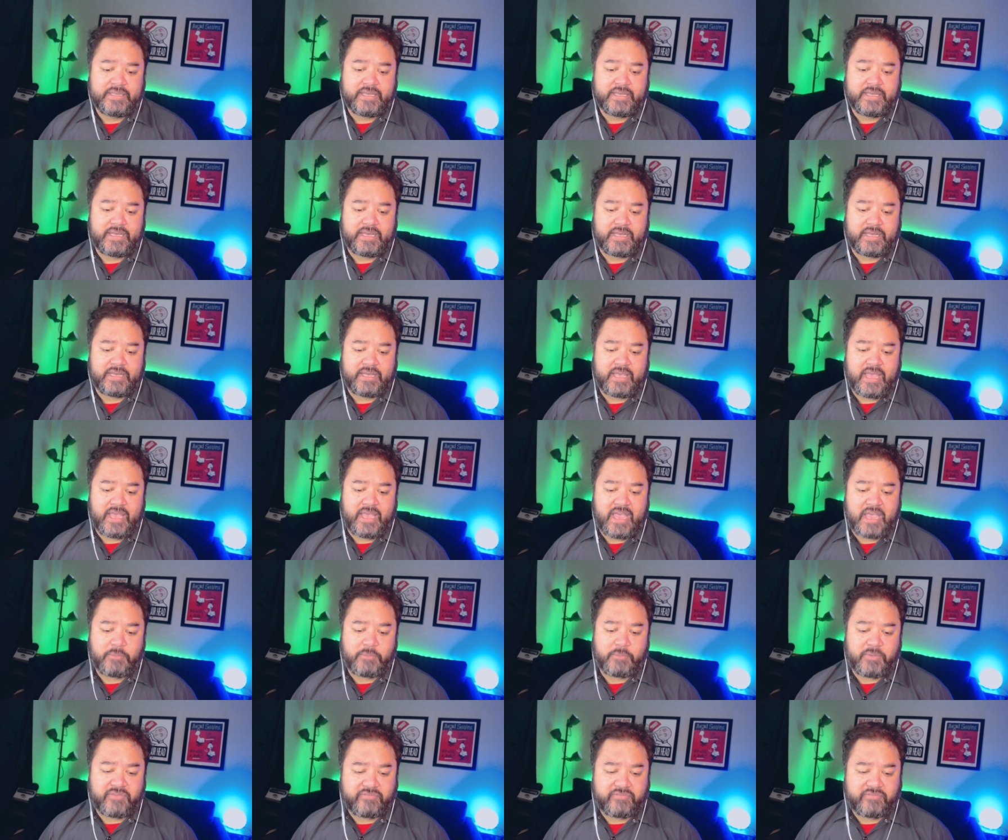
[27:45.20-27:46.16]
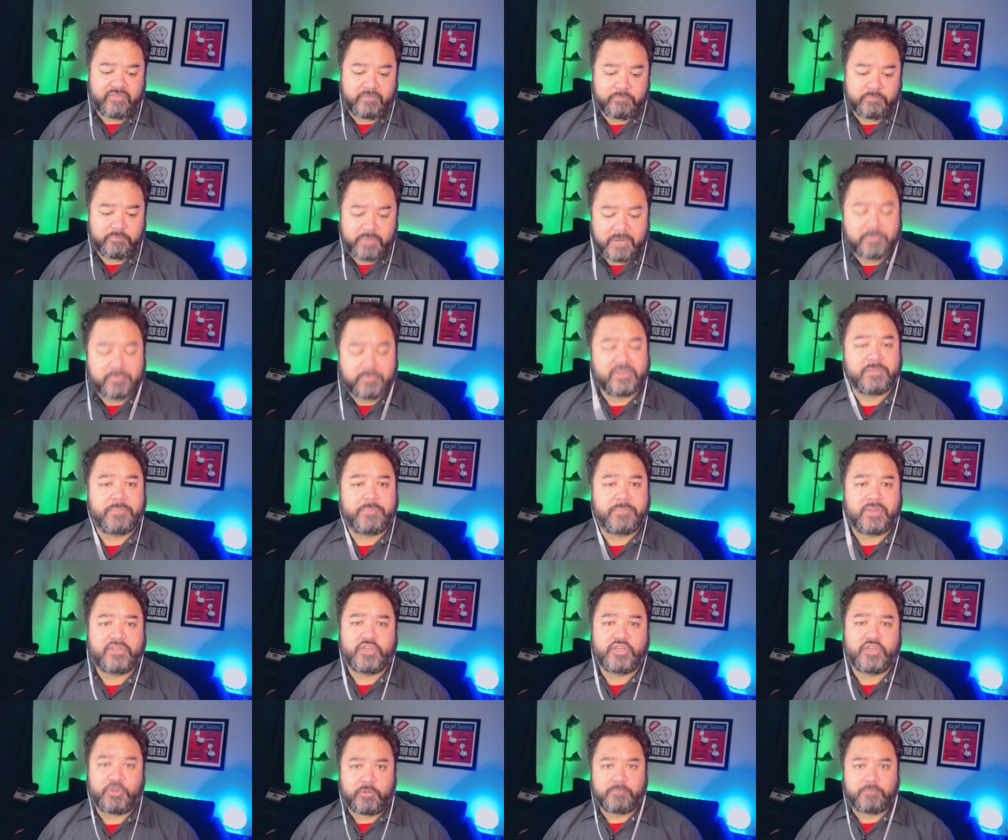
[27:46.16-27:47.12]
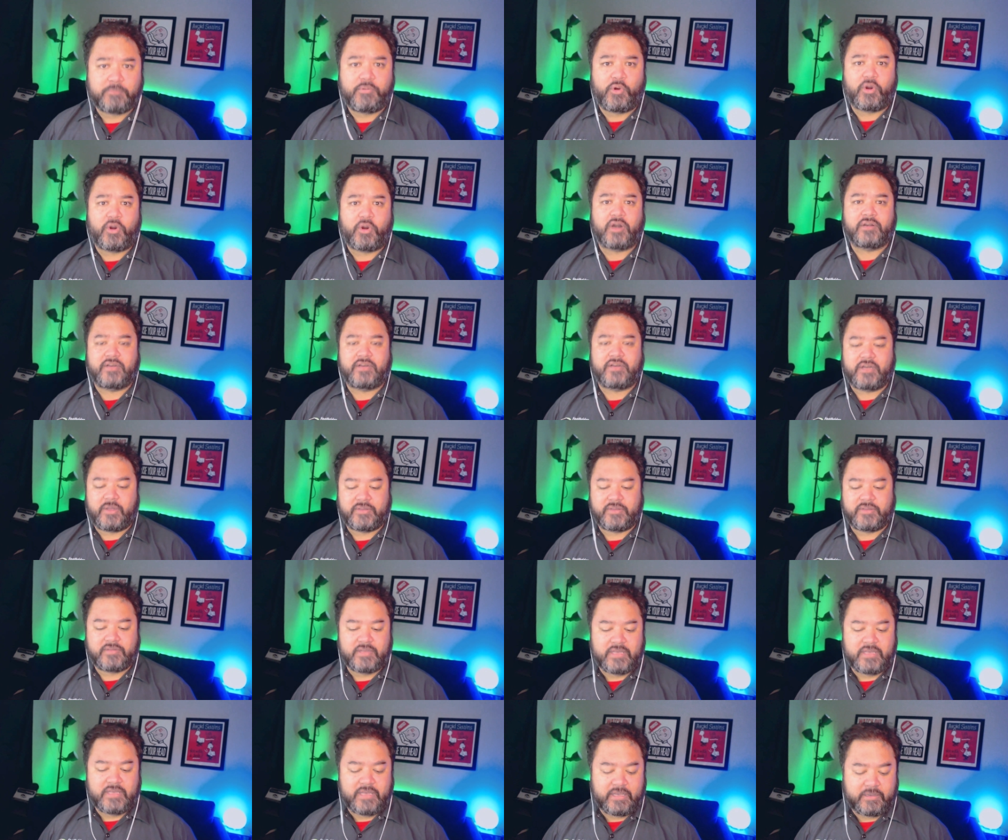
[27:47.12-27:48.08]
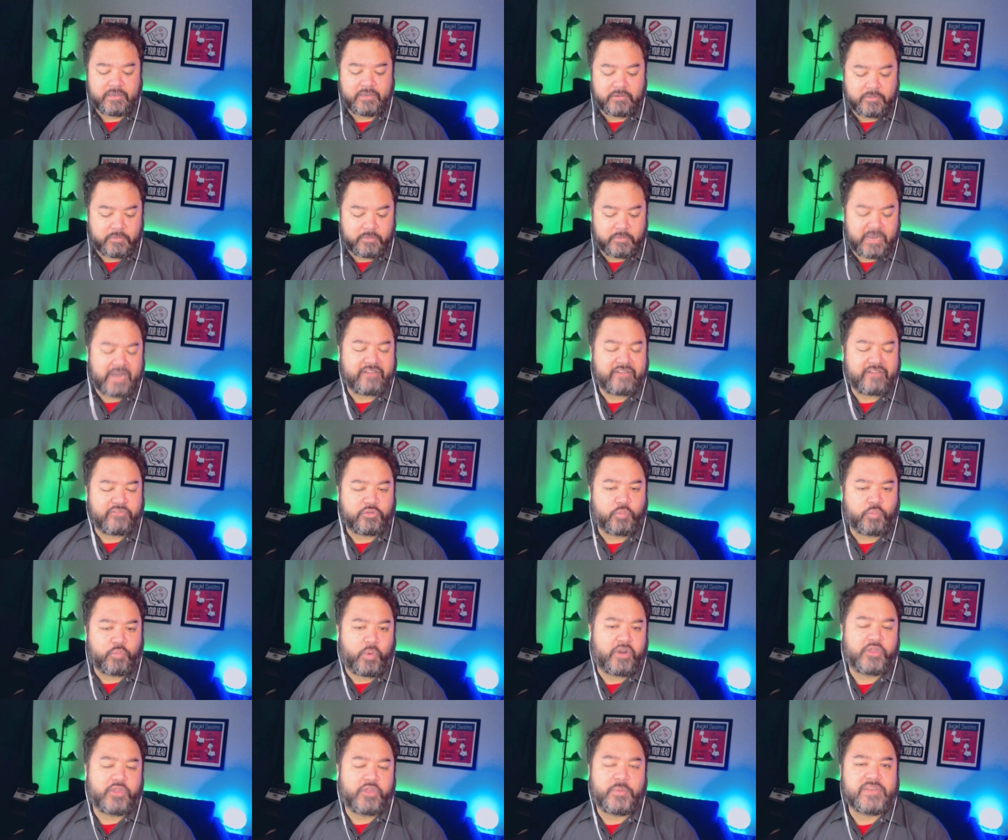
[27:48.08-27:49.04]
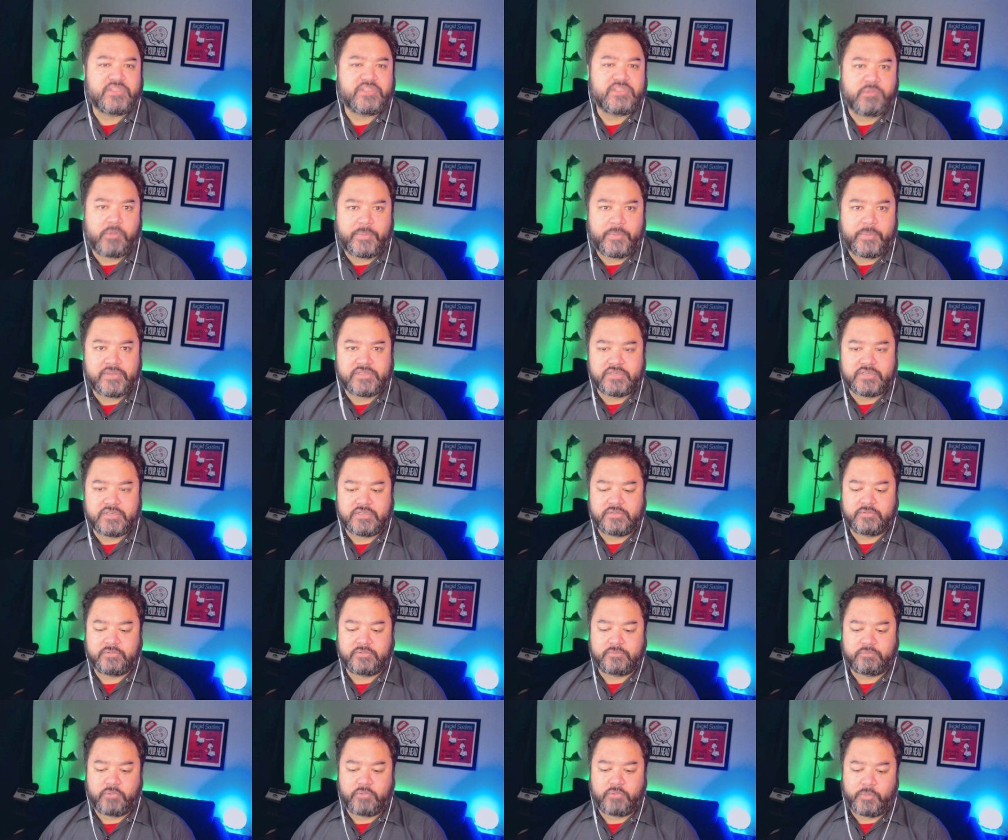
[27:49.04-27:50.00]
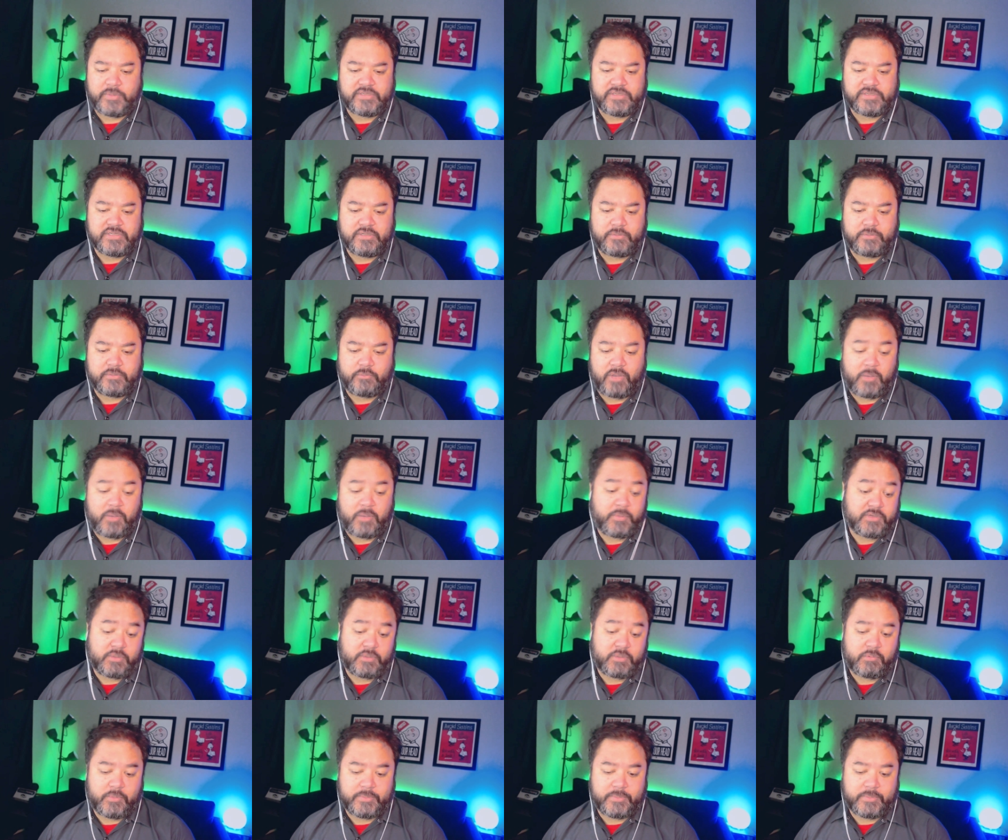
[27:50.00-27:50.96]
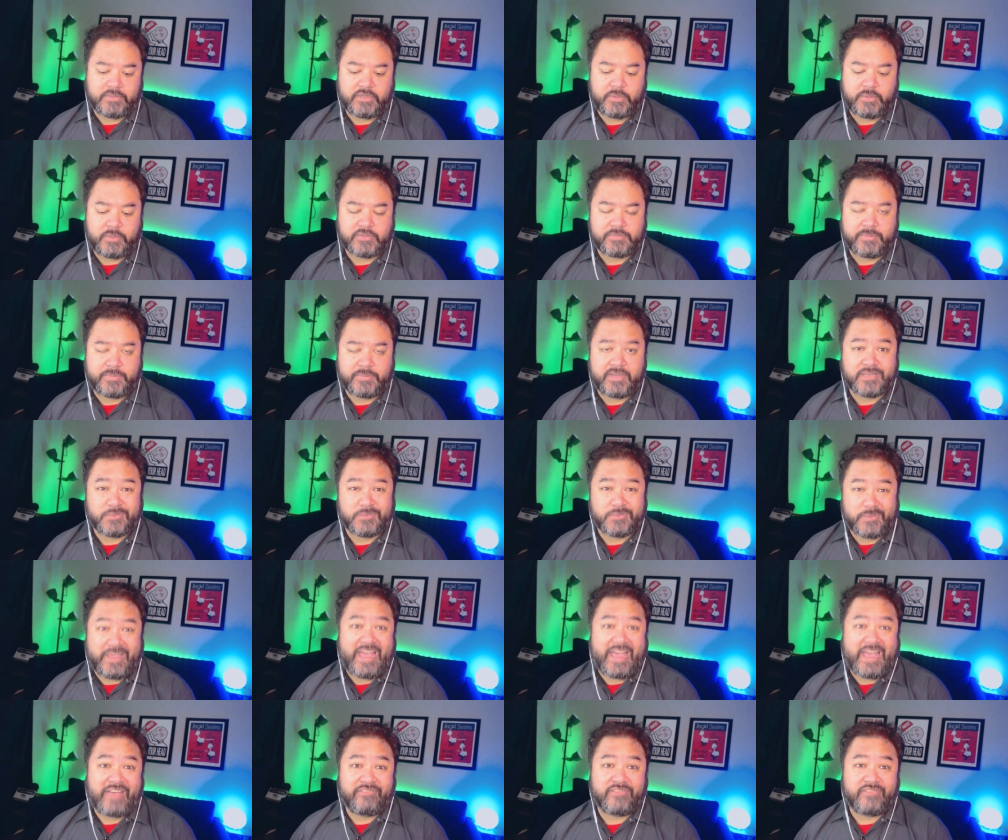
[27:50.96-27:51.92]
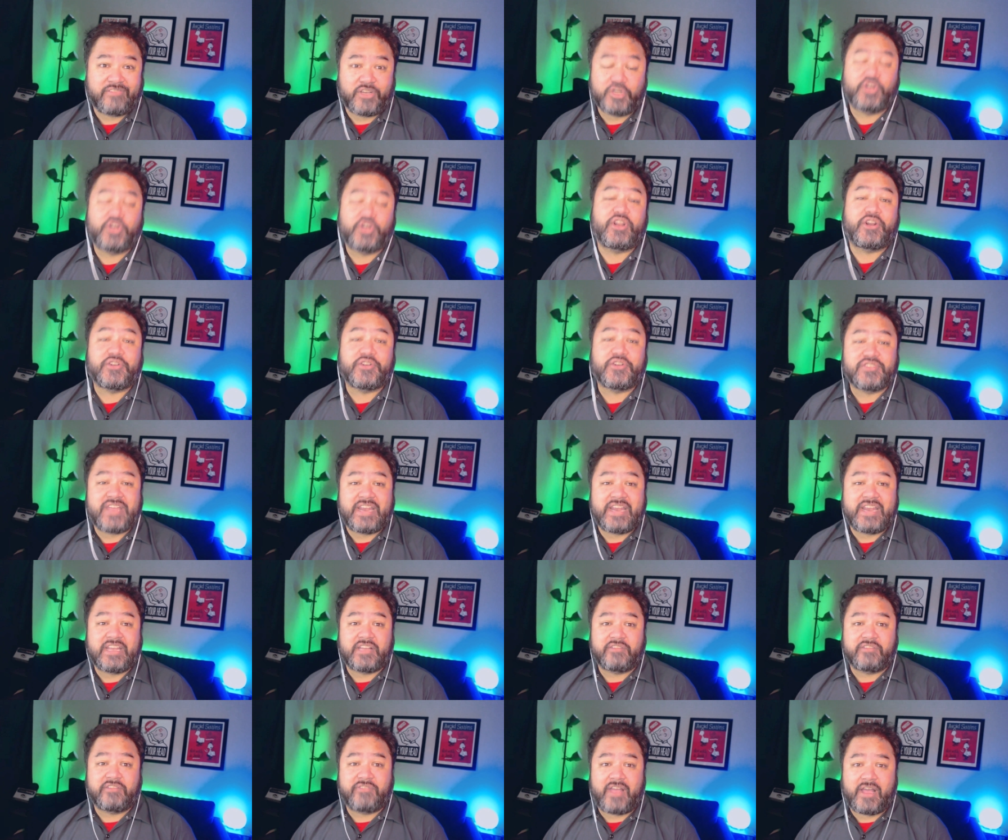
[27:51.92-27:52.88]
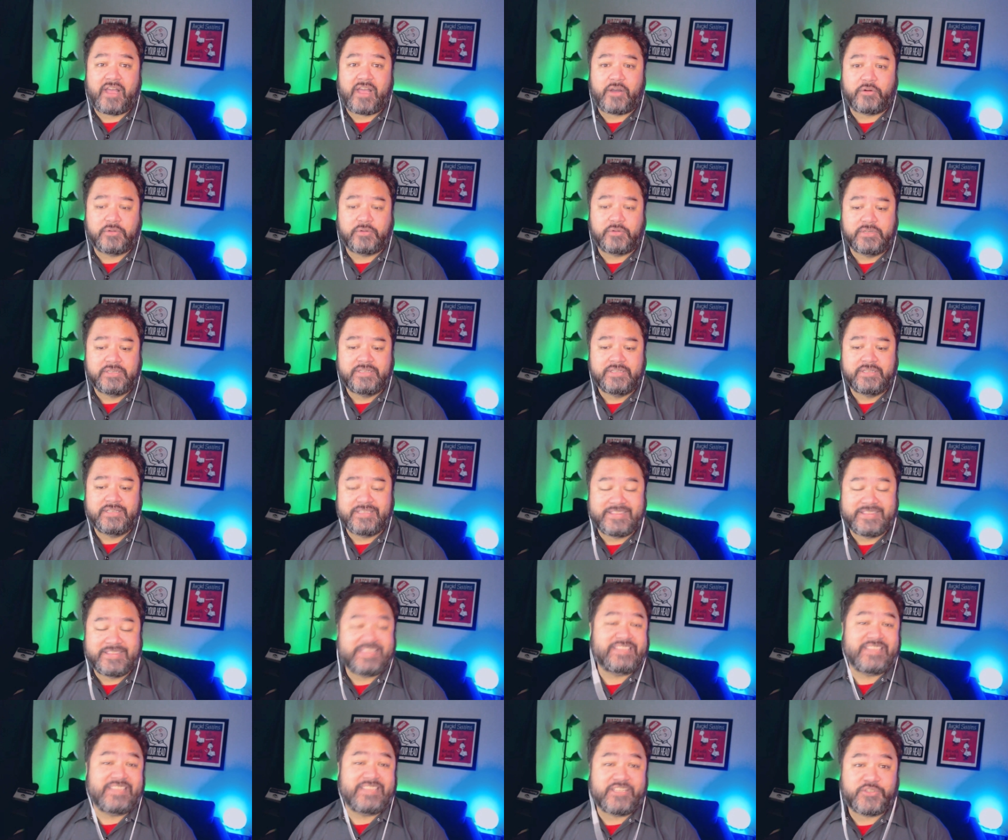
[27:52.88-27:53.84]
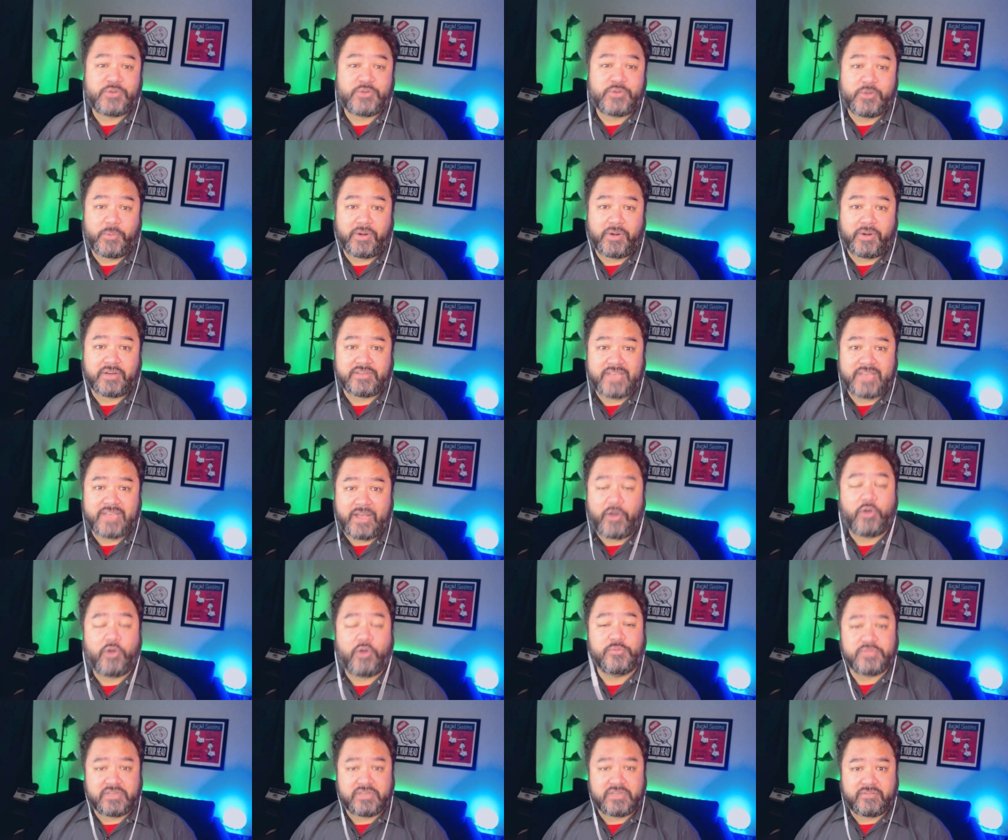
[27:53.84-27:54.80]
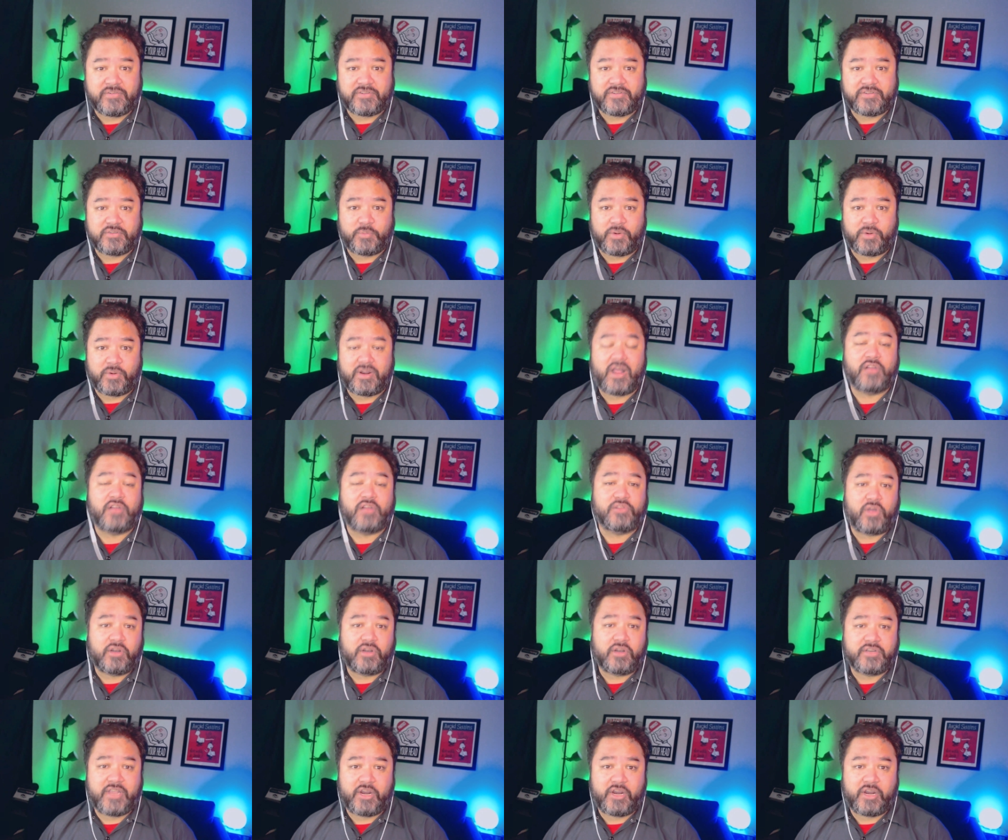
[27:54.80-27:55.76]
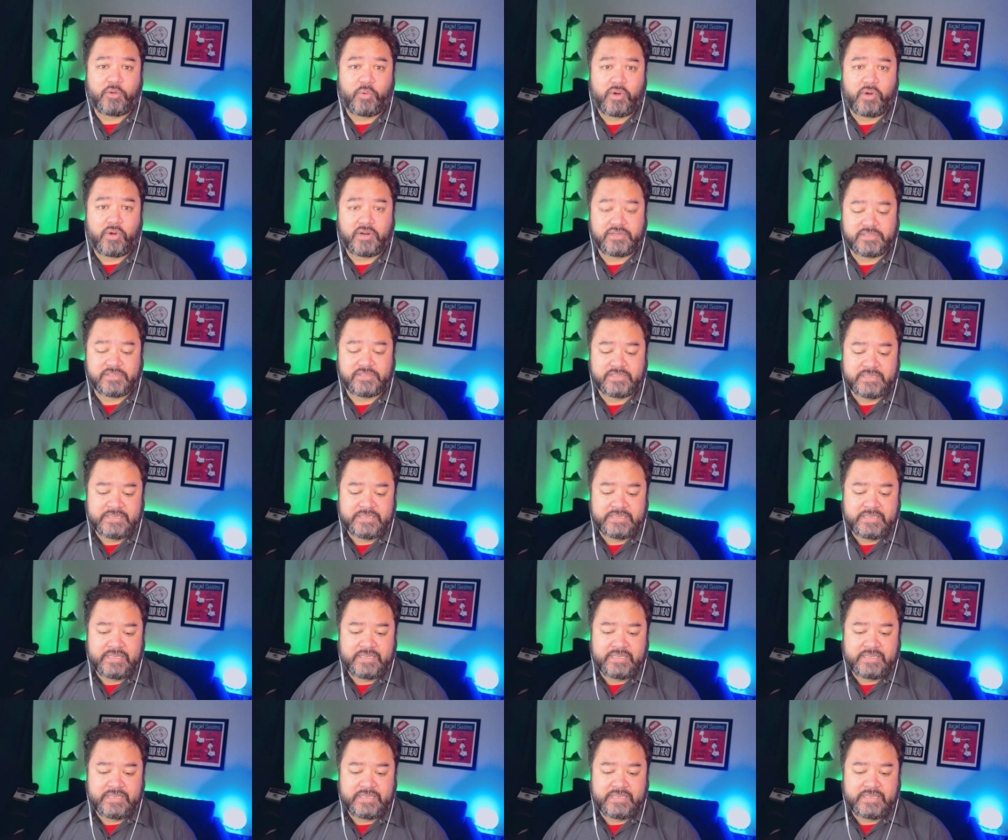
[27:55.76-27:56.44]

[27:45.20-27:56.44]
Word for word: uh, and we've been able to build a good rapport. You know, it's kind of one of the reasons what we do, what we do, why we do what we do is because we have a good understanding of how this industry works, how home services work, how lawn care works.